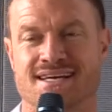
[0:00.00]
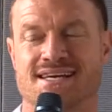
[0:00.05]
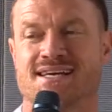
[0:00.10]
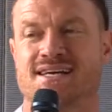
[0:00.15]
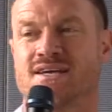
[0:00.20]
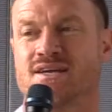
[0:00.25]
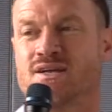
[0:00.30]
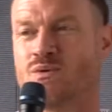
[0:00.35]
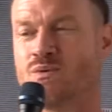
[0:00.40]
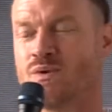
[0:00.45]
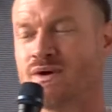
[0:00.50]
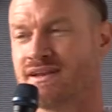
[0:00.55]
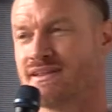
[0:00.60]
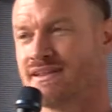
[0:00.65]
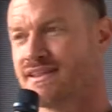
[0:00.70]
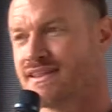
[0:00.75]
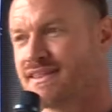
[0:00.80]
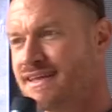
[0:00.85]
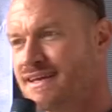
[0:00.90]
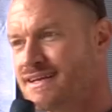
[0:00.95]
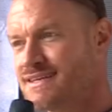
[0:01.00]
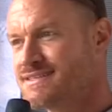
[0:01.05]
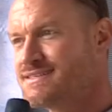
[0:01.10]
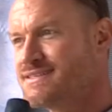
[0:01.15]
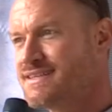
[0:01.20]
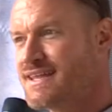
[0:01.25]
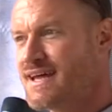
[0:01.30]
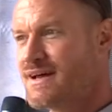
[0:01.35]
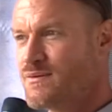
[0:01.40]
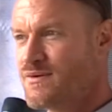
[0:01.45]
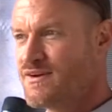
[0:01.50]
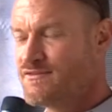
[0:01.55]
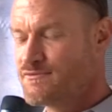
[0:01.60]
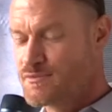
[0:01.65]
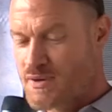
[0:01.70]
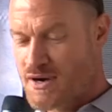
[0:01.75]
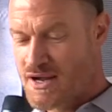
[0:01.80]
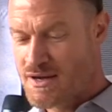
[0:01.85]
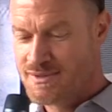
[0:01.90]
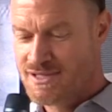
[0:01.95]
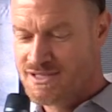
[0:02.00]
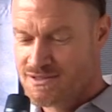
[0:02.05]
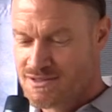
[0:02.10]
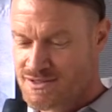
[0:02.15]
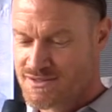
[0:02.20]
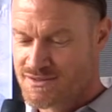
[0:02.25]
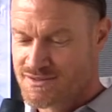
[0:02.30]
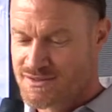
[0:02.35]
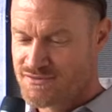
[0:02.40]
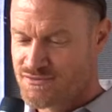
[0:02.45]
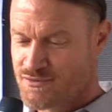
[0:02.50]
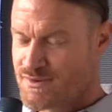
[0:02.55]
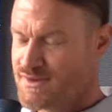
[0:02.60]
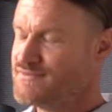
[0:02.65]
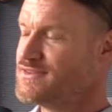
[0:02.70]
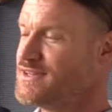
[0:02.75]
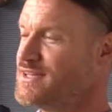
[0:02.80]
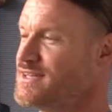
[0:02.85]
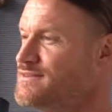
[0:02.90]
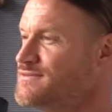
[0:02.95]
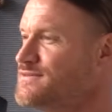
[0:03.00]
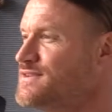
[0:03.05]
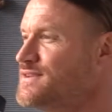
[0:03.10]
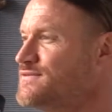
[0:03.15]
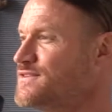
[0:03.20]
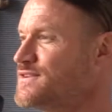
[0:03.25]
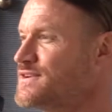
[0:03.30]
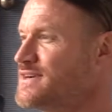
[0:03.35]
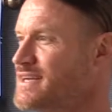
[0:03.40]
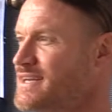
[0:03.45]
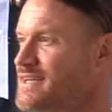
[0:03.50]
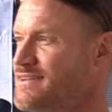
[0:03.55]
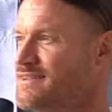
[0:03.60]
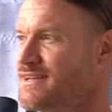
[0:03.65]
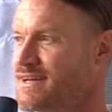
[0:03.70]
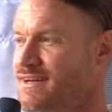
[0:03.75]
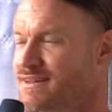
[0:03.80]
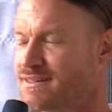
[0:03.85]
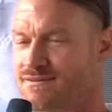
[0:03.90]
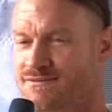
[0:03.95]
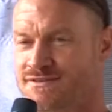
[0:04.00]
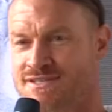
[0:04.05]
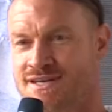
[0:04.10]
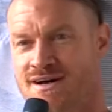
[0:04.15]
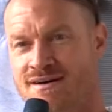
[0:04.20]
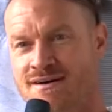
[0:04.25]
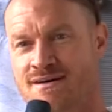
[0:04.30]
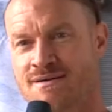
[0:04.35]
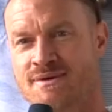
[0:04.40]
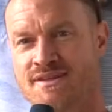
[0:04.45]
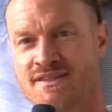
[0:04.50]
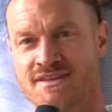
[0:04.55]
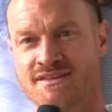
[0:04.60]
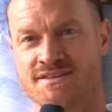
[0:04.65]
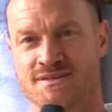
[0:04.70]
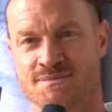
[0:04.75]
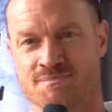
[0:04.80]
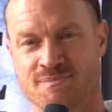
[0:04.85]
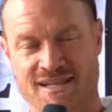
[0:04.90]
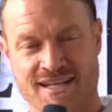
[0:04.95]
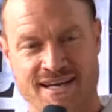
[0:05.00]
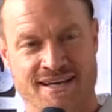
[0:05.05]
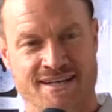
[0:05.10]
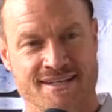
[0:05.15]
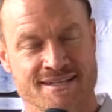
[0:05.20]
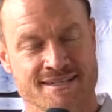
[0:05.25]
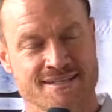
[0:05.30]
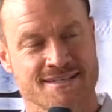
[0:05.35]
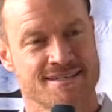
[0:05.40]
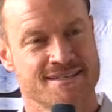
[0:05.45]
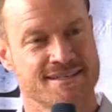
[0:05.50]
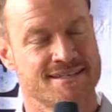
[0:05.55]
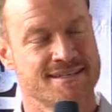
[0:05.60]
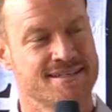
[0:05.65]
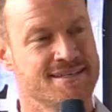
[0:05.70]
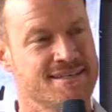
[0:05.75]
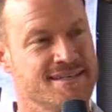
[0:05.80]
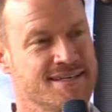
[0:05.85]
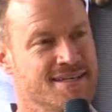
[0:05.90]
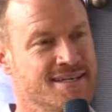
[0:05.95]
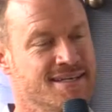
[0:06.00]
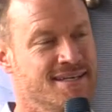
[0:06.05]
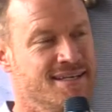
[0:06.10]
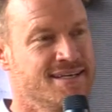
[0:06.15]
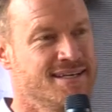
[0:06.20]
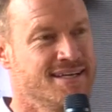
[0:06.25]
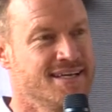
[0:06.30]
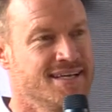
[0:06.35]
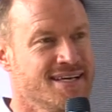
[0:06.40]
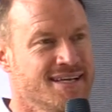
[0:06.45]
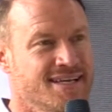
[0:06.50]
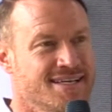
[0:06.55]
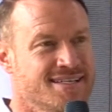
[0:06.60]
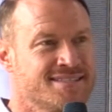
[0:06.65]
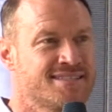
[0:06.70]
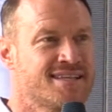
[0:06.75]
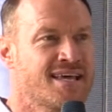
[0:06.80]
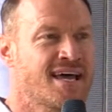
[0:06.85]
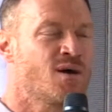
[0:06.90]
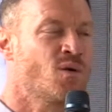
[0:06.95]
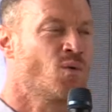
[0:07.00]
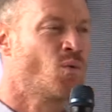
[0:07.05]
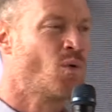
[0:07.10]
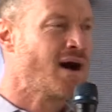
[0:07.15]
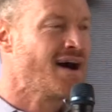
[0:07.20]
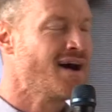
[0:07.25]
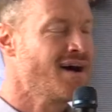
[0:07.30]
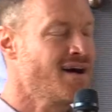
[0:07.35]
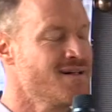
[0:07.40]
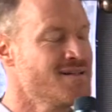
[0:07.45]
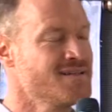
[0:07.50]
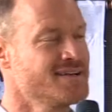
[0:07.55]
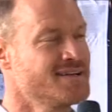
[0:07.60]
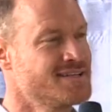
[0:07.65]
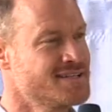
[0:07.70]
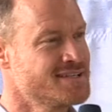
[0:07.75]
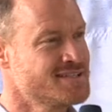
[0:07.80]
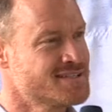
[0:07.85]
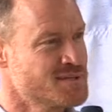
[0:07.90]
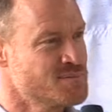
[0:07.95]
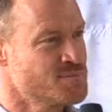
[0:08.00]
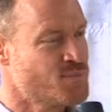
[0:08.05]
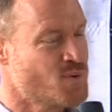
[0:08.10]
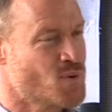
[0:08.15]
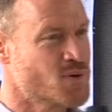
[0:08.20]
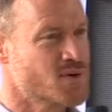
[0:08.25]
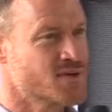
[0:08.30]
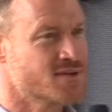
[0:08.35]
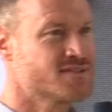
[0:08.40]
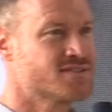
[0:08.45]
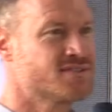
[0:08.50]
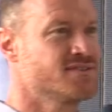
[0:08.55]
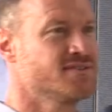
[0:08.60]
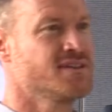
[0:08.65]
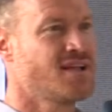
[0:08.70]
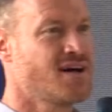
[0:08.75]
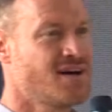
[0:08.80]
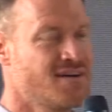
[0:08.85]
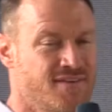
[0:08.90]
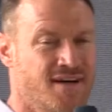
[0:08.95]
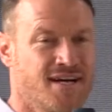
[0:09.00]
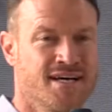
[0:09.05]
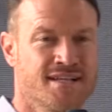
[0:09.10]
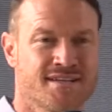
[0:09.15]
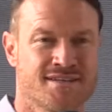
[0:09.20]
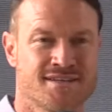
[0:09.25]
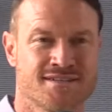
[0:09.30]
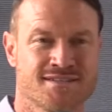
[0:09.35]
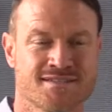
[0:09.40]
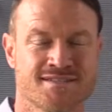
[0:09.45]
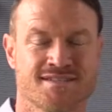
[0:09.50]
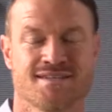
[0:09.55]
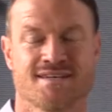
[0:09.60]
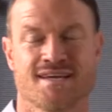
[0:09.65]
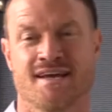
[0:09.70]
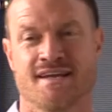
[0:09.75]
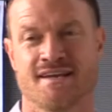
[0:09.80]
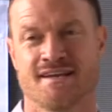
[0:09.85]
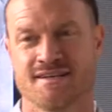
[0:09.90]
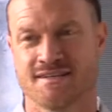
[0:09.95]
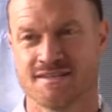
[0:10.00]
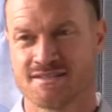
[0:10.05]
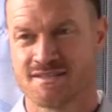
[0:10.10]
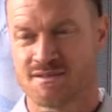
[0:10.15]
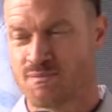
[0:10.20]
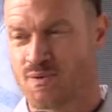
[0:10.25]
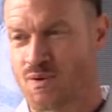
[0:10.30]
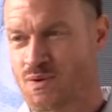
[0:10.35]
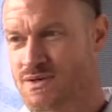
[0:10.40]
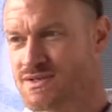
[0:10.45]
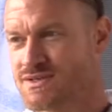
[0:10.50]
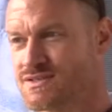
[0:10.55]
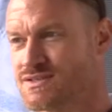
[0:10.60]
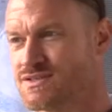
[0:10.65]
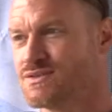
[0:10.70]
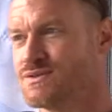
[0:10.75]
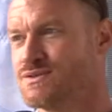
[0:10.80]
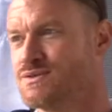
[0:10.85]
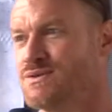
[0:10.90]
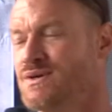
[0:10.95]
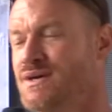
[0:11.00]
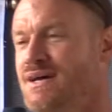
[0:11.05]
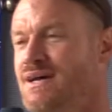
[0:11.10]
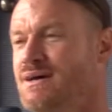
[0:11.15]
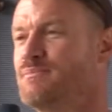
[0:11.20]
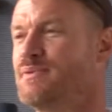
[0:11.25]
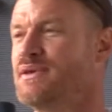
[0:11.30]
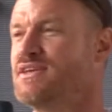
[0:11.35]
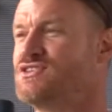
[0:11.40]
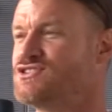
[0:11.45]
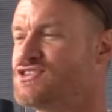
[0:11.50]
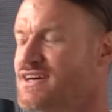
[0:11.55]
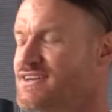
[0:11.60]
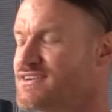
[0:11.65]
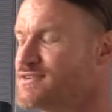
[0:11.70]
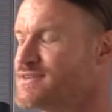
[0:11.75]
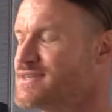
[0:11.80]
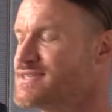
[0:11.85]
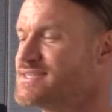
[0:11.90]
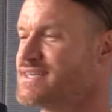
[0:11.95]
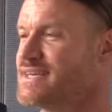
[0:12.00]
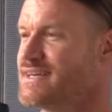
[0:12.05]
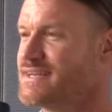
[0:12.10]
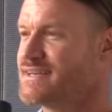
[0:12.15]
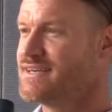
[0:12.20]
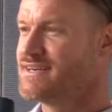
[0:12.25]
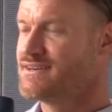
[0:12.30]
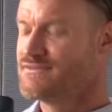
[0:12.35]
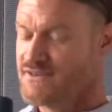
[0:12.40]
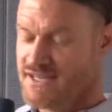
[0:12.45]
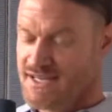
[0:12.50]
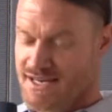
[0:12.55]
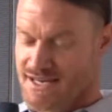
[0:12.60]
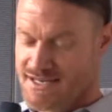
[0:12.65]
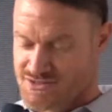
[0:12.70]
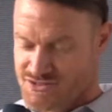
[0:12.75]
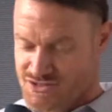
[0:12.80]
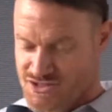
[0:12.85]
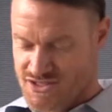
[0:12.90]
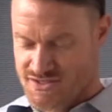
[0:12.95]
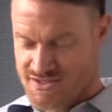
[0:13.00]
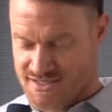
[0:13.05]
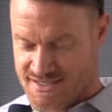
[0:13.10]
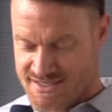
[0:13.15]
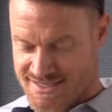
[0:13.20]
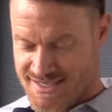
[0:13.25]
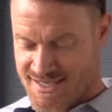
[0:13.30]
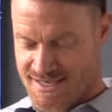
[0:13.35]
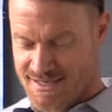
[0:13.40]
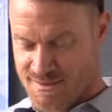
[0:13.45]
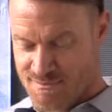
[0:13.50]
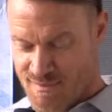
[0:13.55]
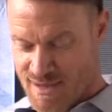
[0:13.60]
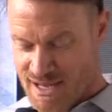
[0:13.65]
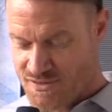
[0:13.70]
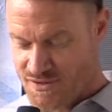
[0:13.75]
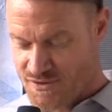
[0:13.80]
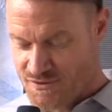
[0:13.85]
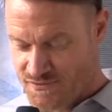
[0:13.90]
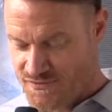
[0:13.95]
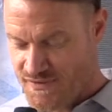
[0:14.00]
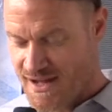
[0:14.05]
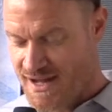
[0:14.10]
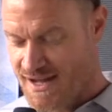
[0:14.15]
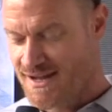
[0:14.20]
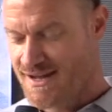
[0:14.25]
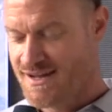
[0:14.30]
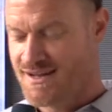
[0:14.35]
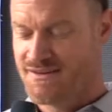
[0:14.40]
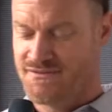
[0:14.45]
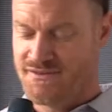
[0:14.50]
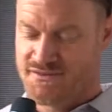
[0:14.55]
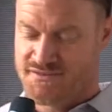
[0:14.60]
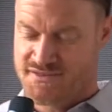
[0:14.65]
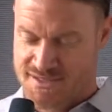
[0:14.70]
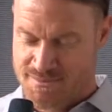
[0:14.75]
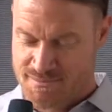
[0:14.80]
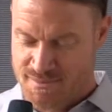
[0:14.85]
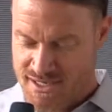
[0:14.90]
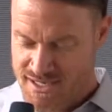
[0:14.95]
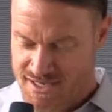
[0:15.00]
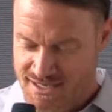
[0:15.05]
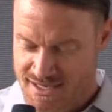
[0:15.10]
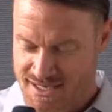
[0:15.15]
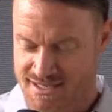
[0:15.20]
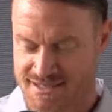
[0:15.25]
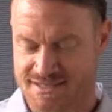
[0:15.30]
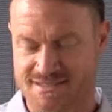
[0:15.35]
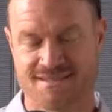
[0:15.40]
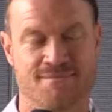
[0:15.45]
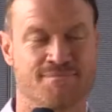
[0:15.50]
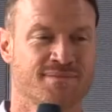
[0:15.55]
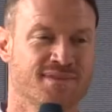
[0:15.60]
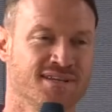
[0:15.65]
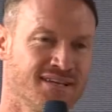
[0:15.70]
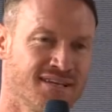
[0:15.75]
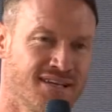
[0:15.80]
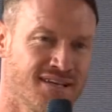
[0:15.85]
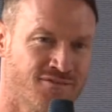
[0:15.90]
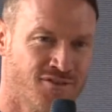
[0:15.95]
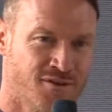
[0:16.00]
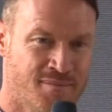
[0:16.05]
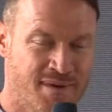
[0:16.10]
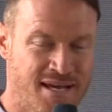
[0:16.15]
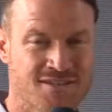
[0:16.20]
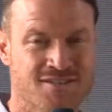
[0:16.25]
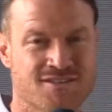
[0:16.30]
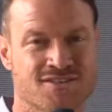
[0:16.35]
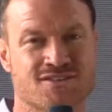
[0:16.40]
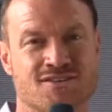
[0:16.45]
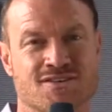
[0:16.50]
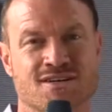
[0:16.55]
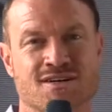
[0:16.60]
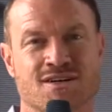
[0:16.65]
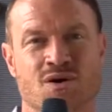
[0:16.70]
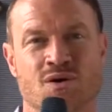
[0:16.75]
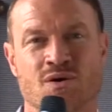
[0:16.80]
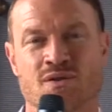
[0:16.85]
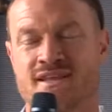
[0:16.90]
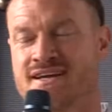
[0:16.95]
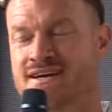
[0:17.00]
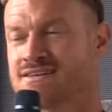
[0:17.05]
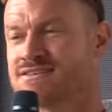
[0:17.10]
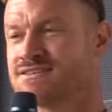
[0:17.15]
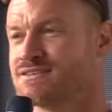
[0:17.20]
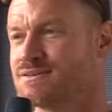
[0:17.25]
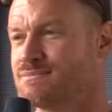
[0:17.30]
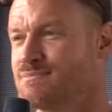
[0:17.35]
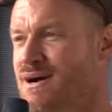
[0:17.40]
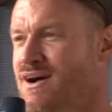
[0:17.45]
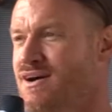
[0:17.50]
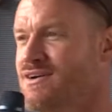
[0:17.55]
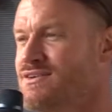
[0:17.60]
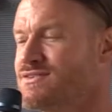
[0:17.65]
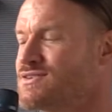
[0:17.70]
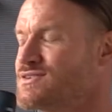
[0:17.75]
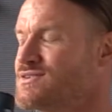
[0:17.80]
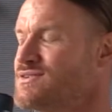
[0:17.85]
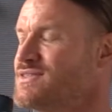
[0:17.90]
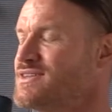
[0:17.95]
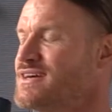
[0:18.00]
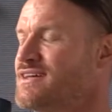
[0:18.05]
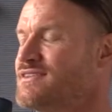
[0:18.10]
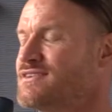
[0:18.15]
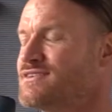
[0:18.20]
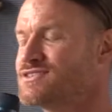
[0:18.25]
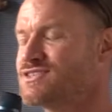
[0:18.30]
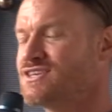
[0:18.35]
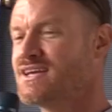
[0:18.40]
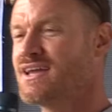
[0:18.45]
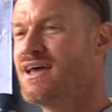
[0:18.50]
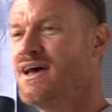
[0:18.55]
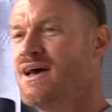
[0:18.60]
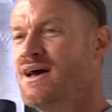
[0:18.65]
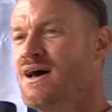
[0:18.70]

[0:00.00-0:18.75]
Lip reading: You know, one of the things that we've probably learned if we've lived for any length of time on this planet is that while it is important to love others and it is important to be generous and giving, as Jesus said in Matthew 5, if somebody needs something, give them extra, go the extra mile, turn the other cheek.